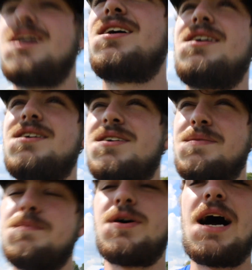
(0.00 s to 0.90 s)
But
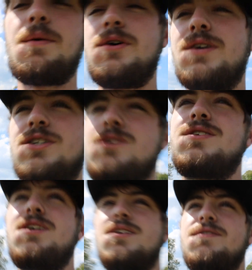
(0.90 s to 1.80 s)
I will let y'all
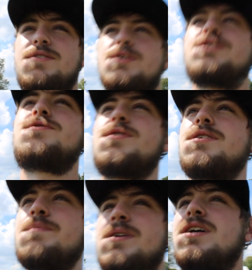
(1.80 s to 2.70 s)
see footage
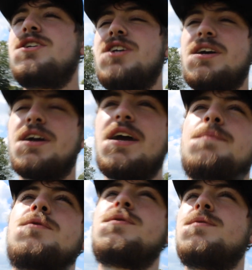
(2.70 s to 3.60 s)
from checking
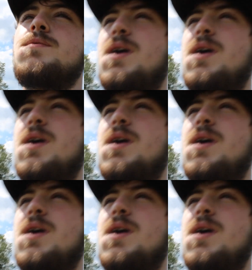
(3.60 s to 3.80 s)
camera